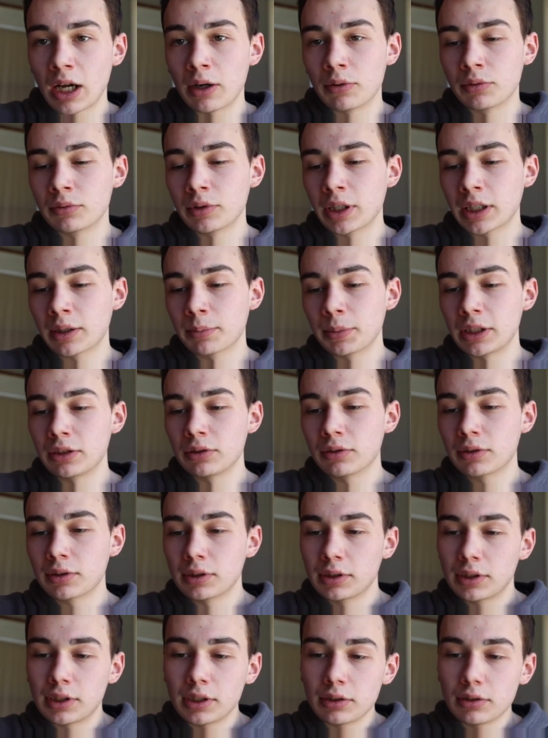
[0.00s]
I would recommend you
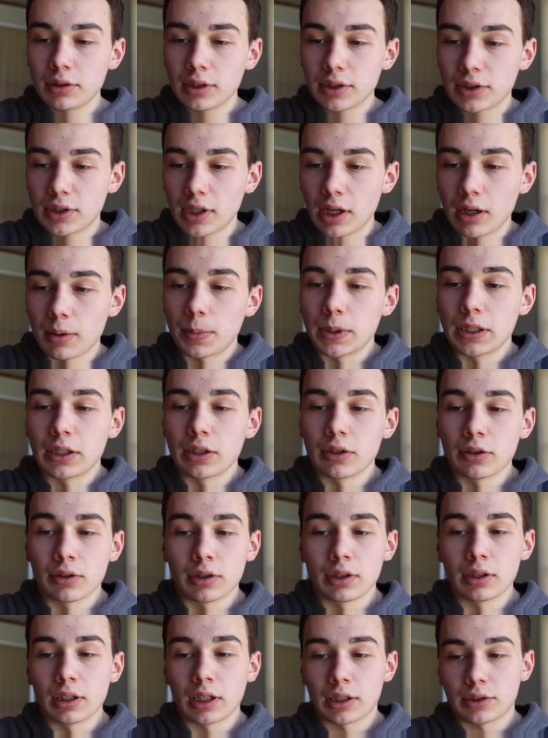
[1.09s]
continue to set up in here
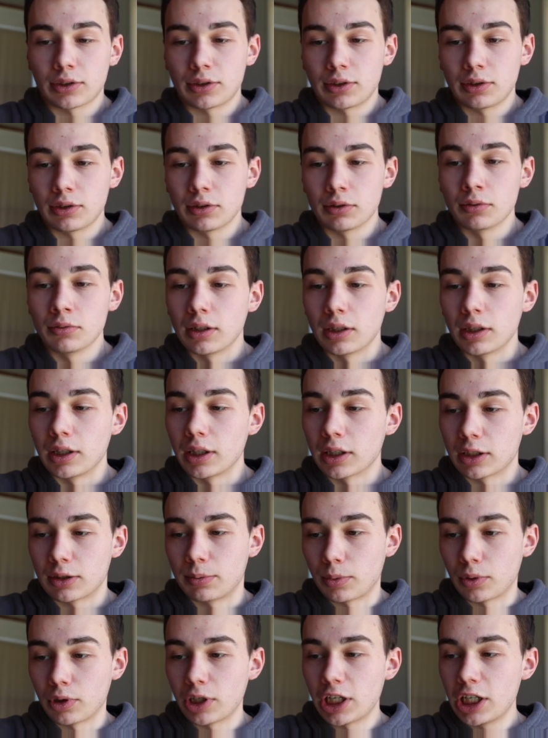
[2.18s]
the next 2
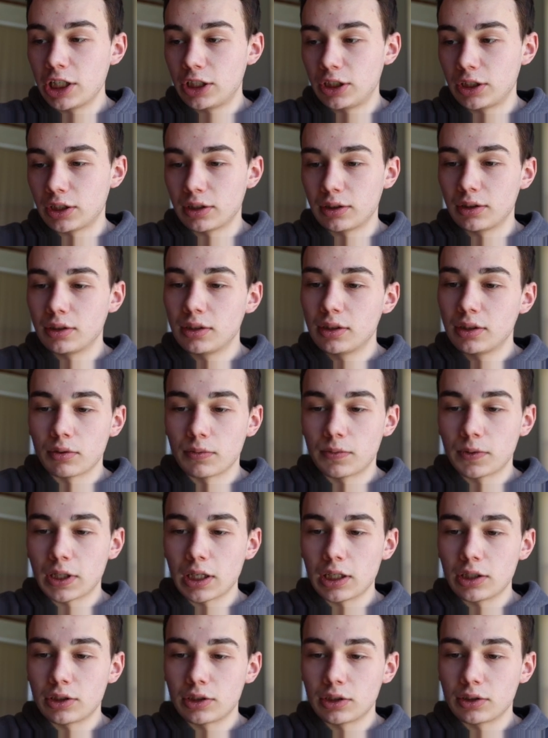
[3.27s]
expiration
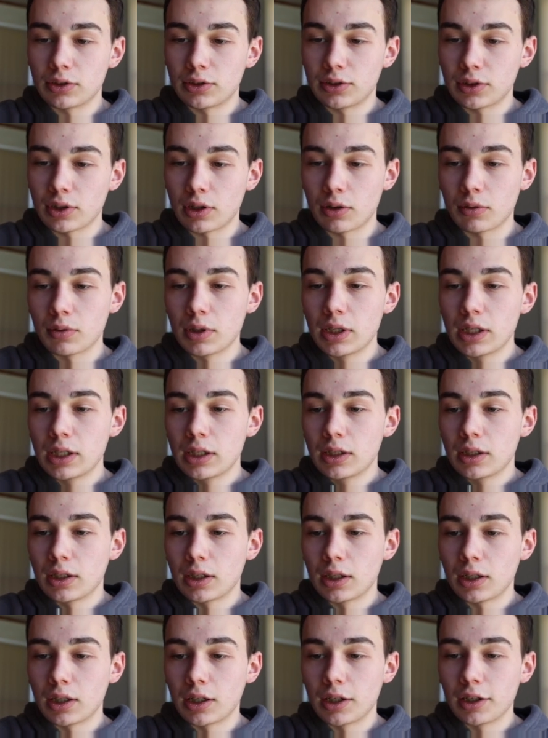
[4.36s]
notifications. So
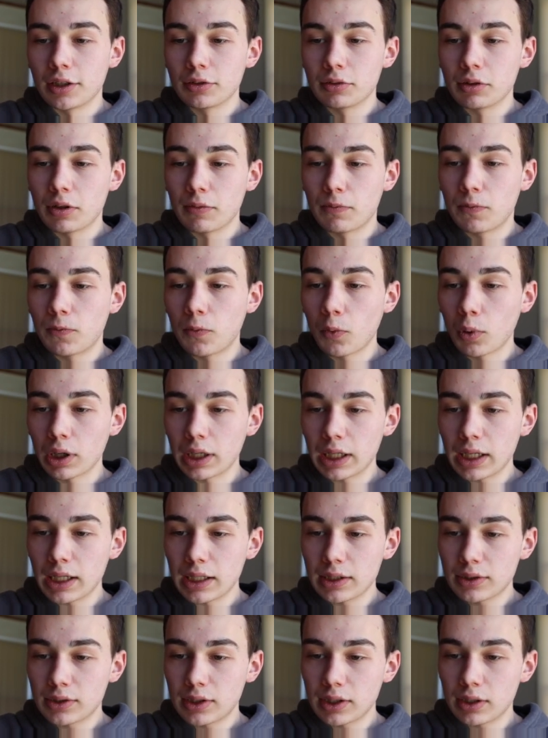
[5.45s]
you have 4
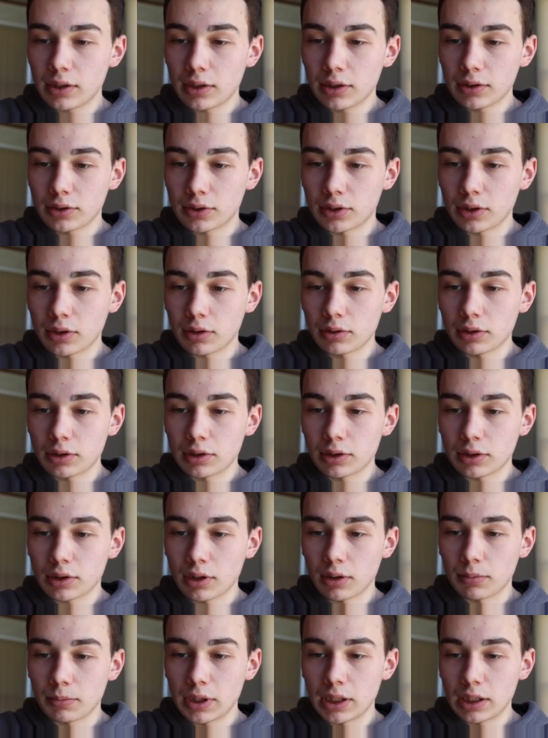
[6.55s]
days here, so you just
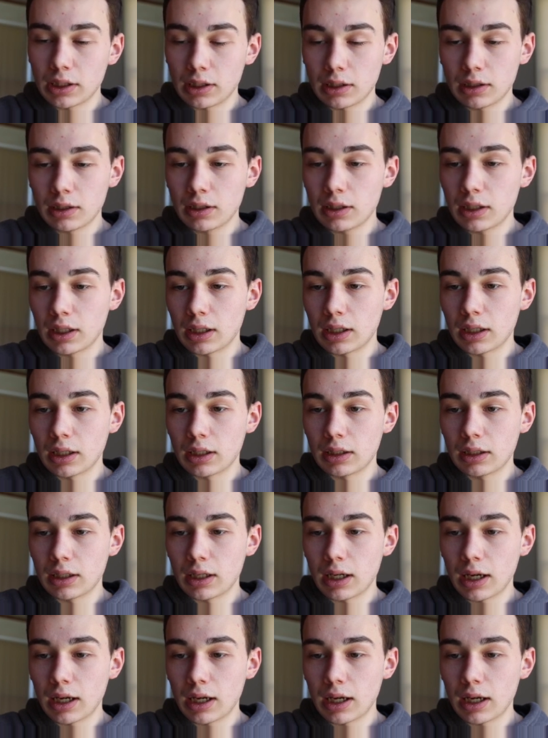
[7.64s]
come in and